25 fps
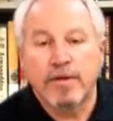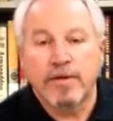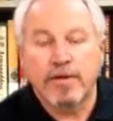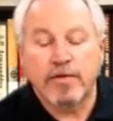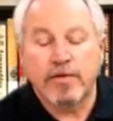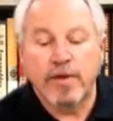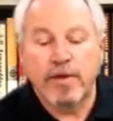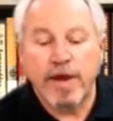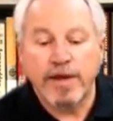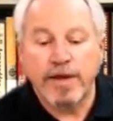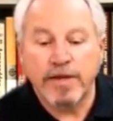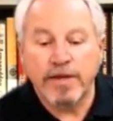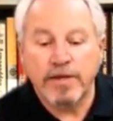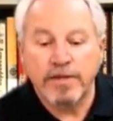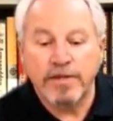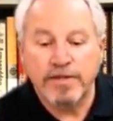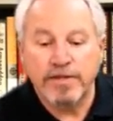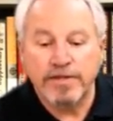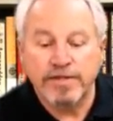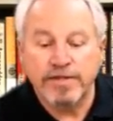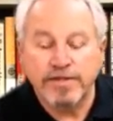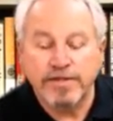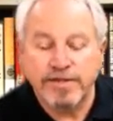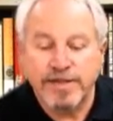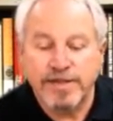The
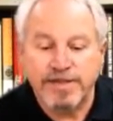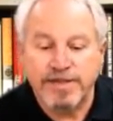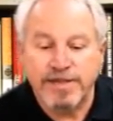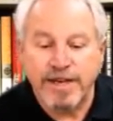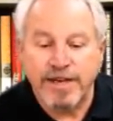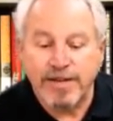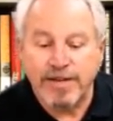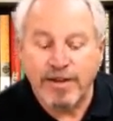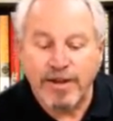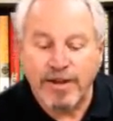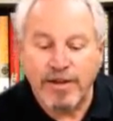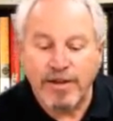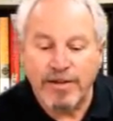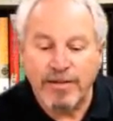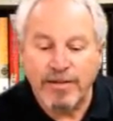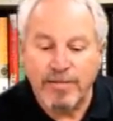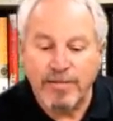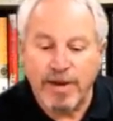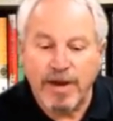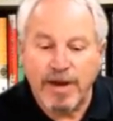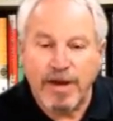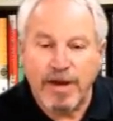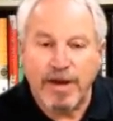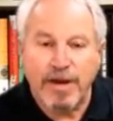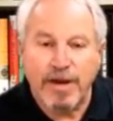Chronicles, as I call
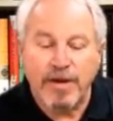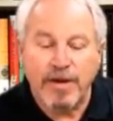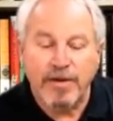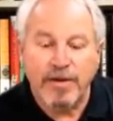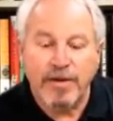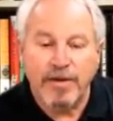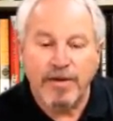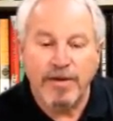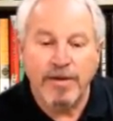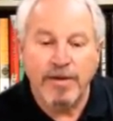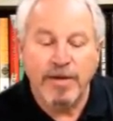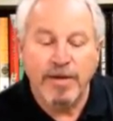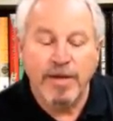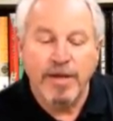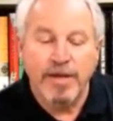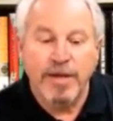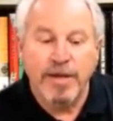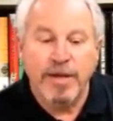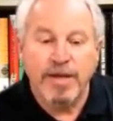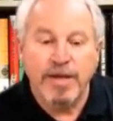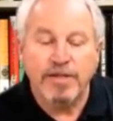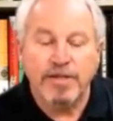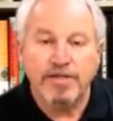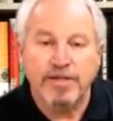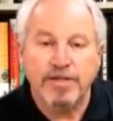them, are
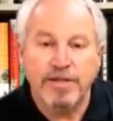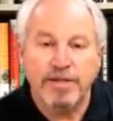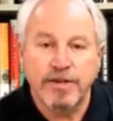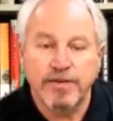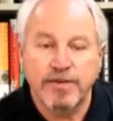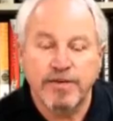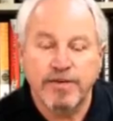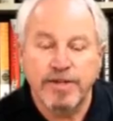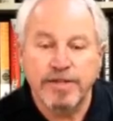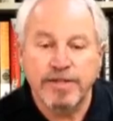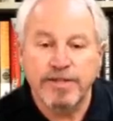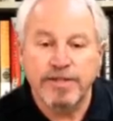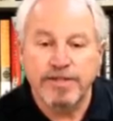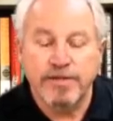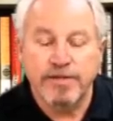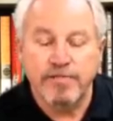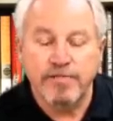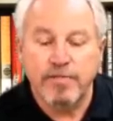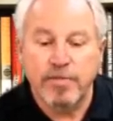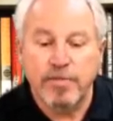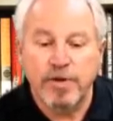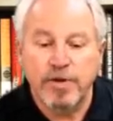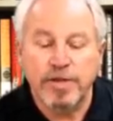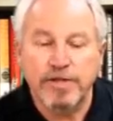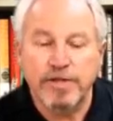a series
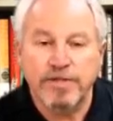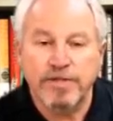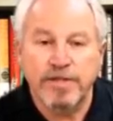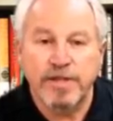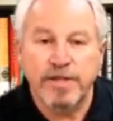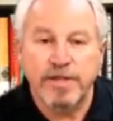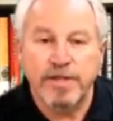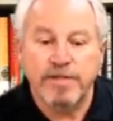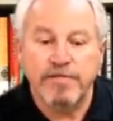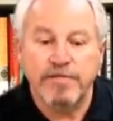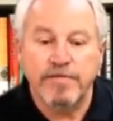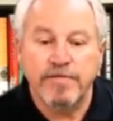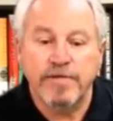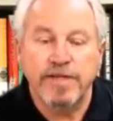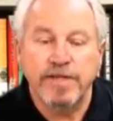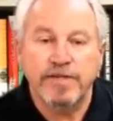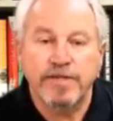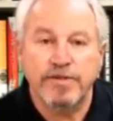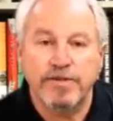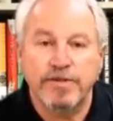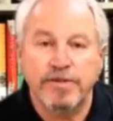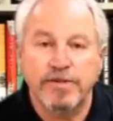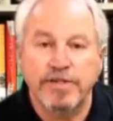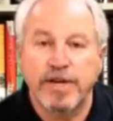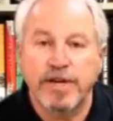of books that
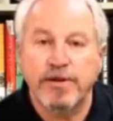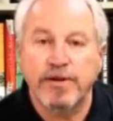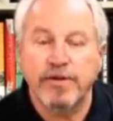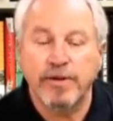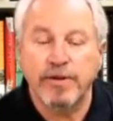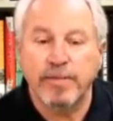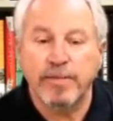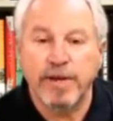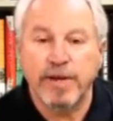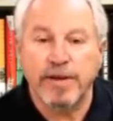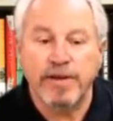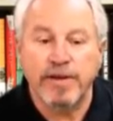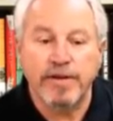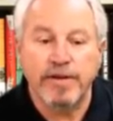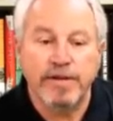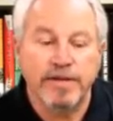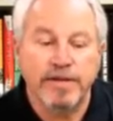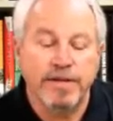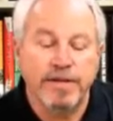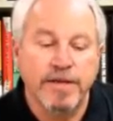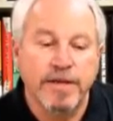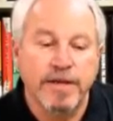feature Sharon O'Meara.